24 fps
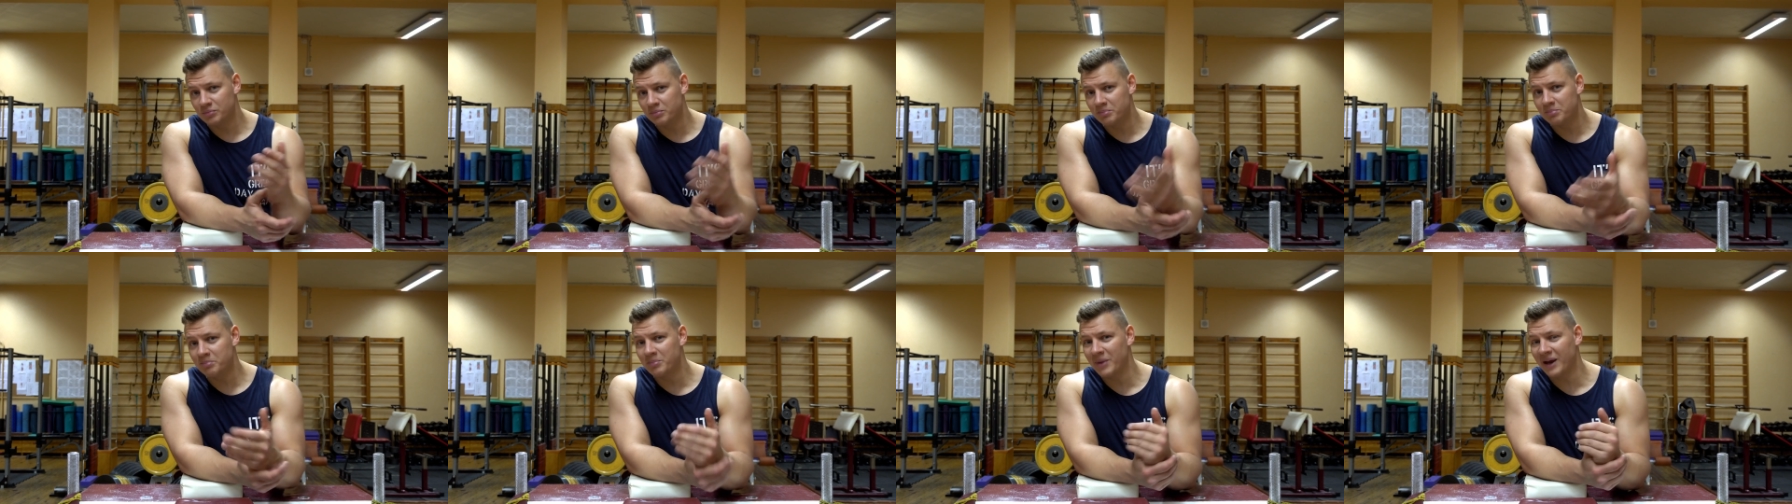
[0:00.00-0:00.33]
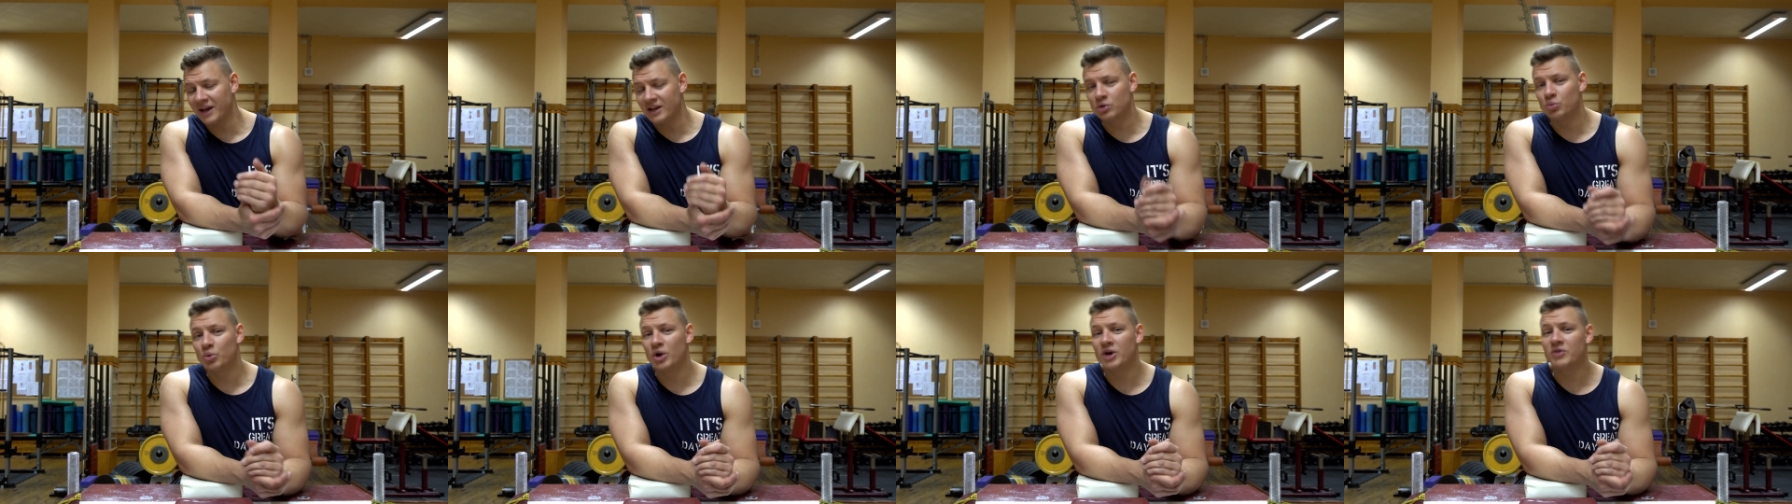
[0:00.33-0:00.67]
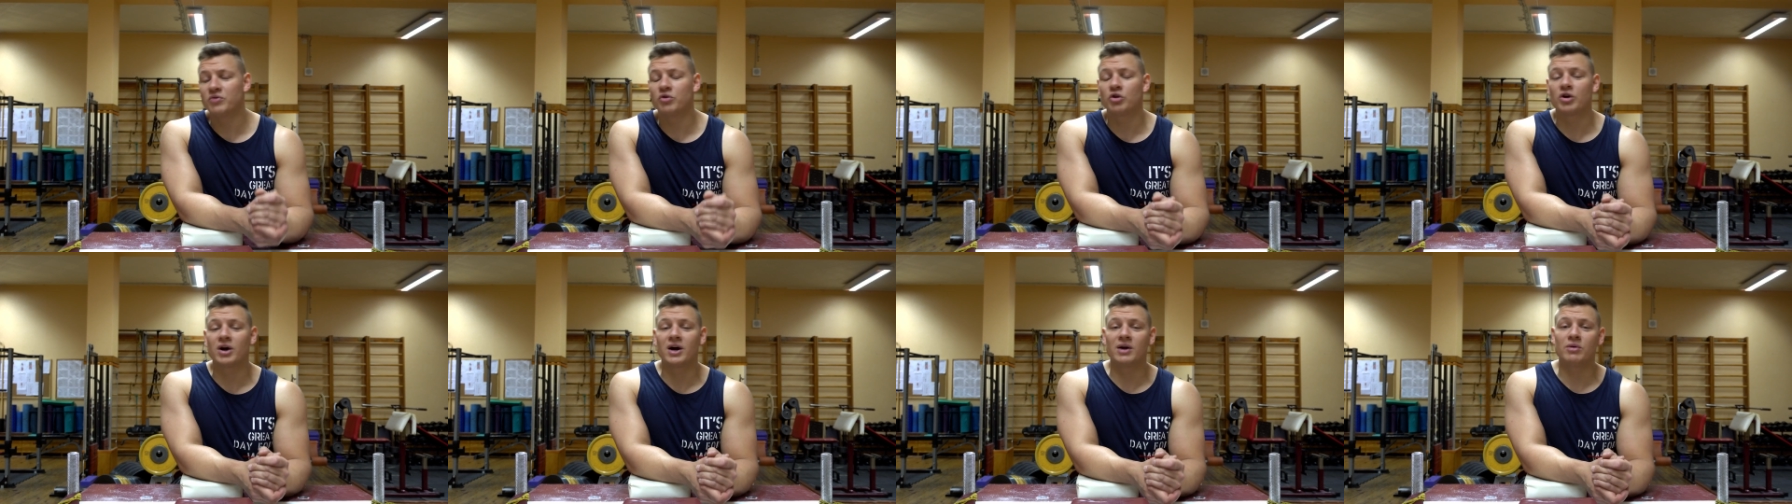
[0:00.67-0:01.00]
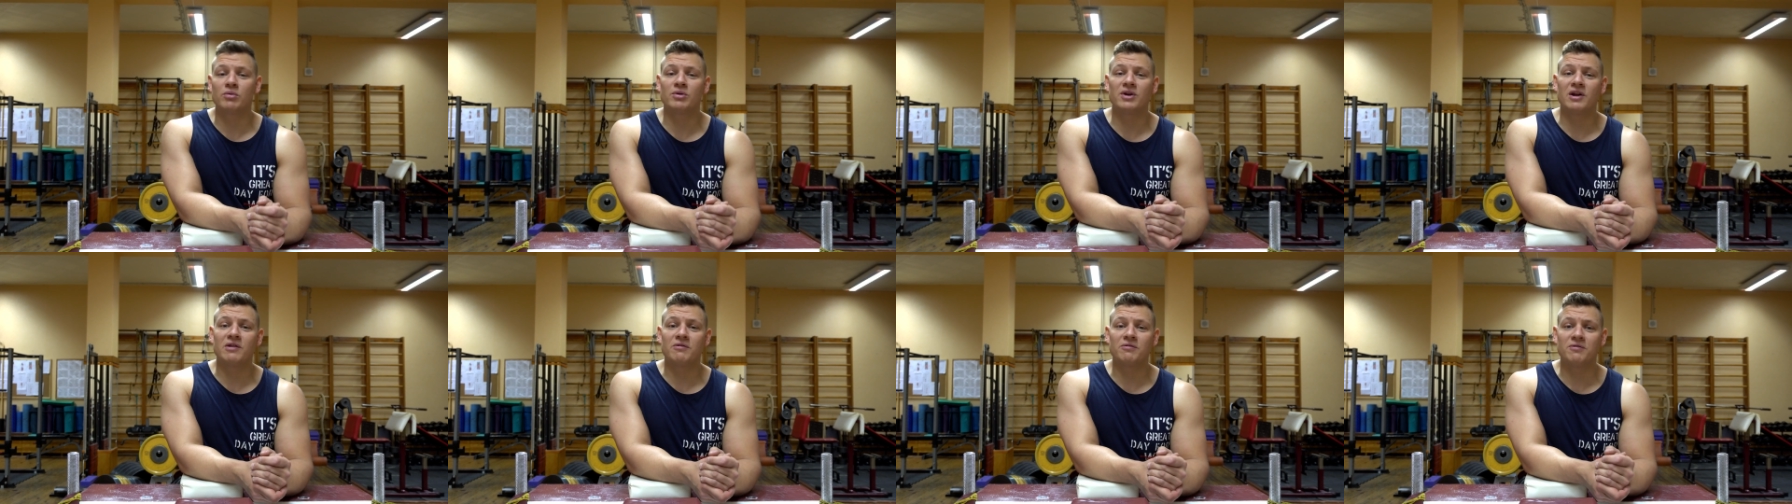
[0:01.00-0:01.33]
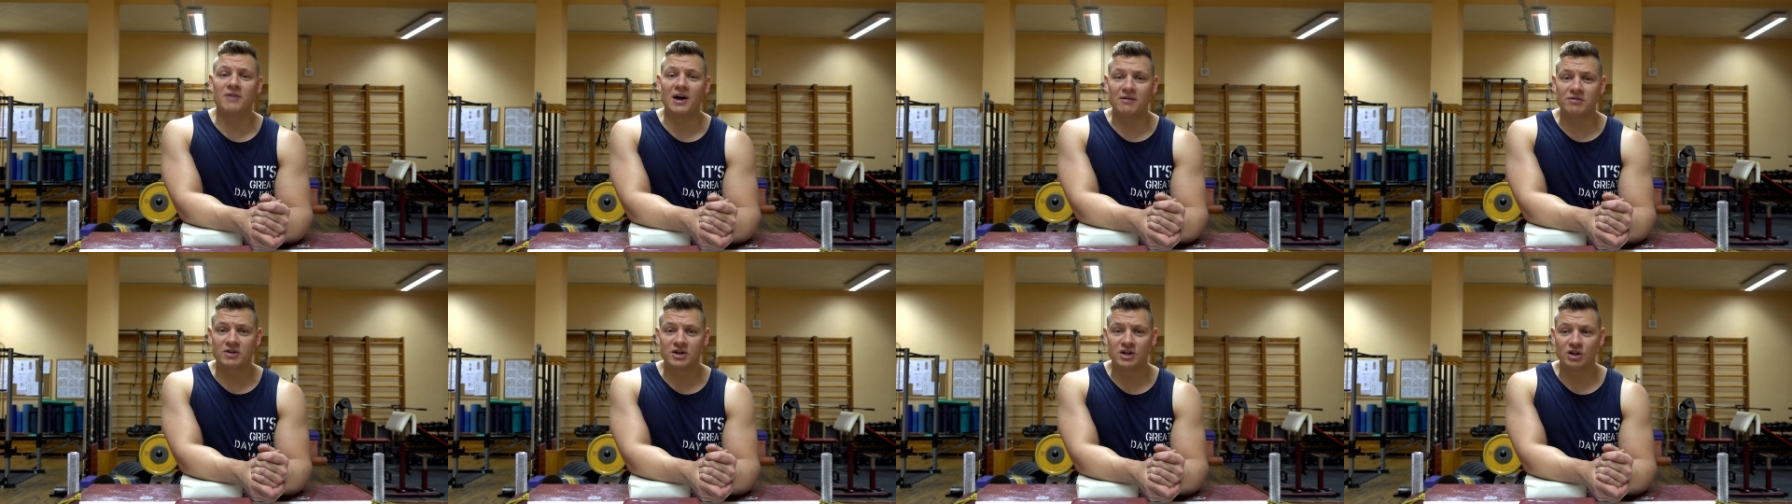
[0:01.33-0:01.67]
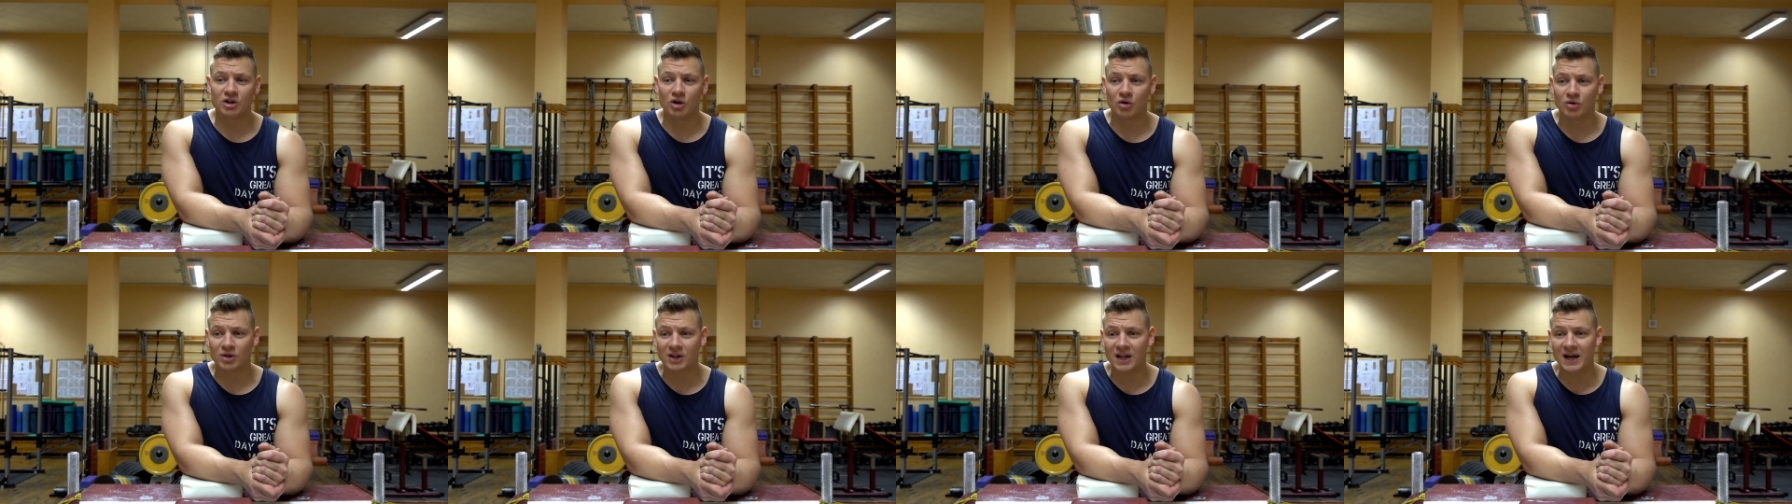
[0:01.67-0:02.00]
make the weight for 105
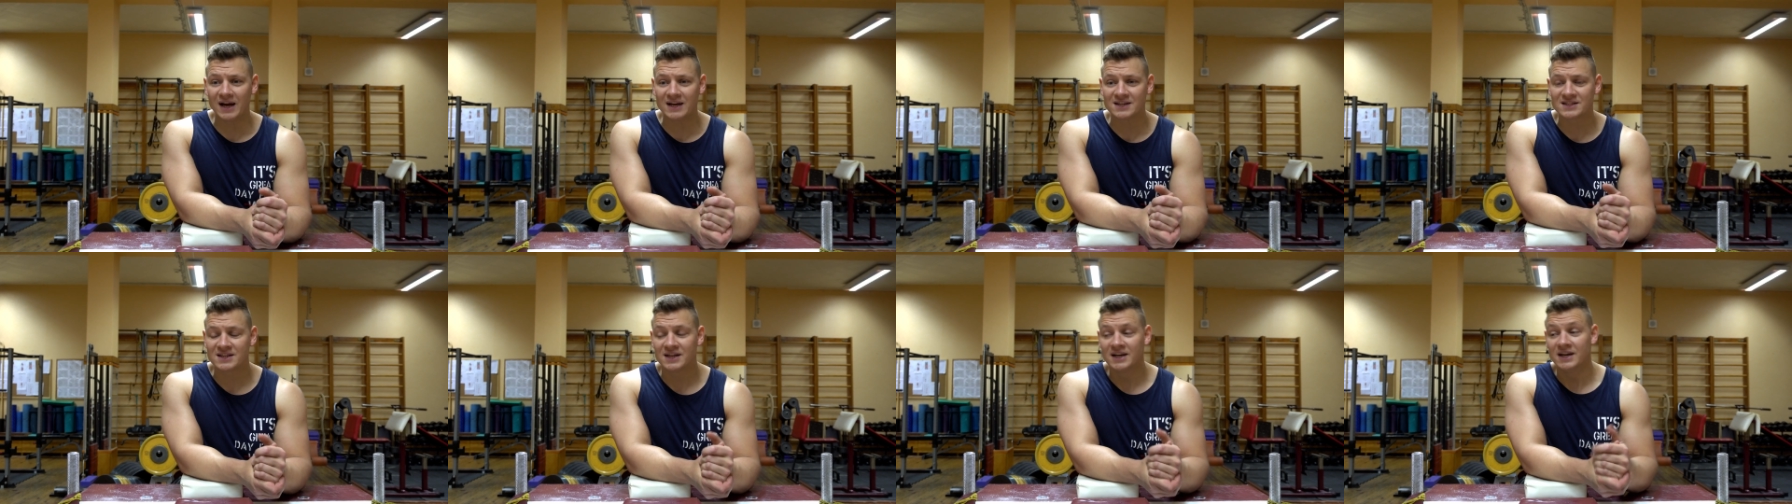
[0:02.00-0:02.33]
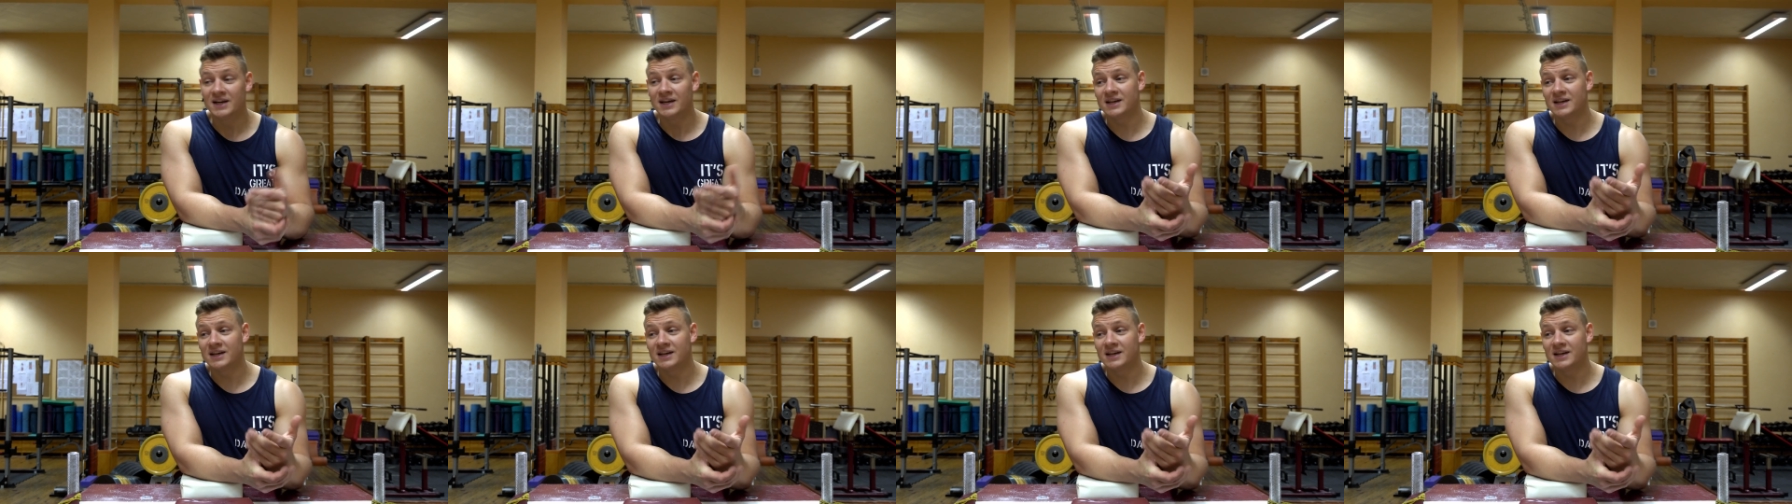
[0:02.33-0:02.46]
kilo class.